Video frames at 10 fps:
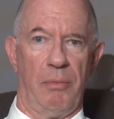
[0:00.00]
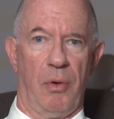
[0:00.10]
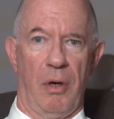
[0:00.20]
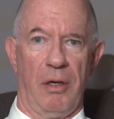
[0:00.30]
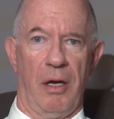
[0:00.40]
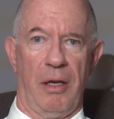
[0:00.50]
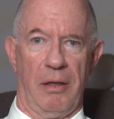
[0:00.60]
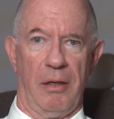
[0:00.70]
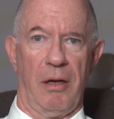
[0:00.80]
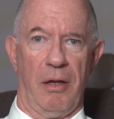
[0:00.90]
important
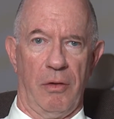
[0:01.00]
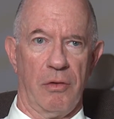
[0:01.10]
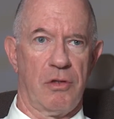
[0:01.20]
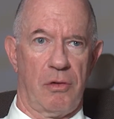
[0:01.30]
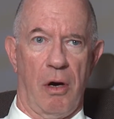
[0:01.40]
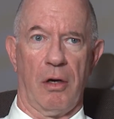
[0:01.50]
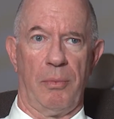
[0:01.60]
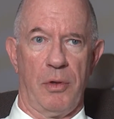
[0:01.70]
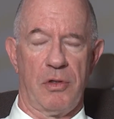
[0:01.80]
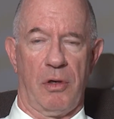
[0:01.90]
on those
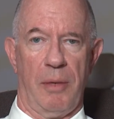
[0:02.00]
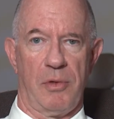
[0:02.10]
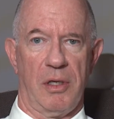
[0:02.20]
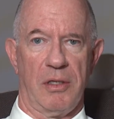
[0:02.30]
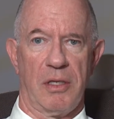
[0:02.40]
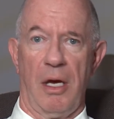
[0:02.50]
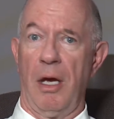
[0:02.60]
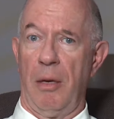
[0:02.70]
stronger prescriptions.